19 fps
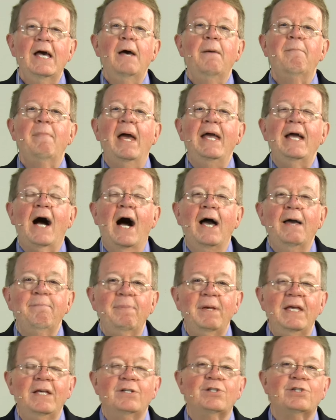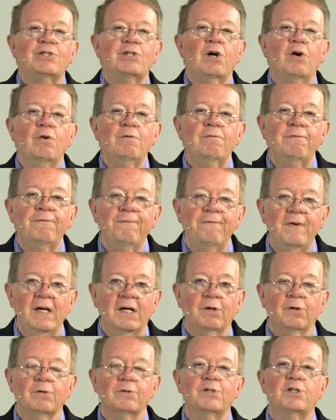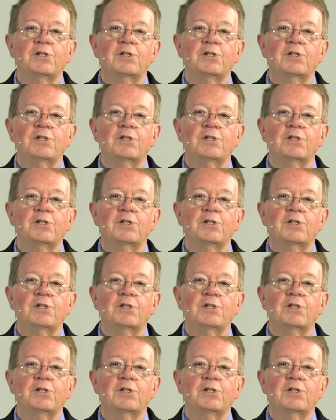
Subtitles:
May I be so filled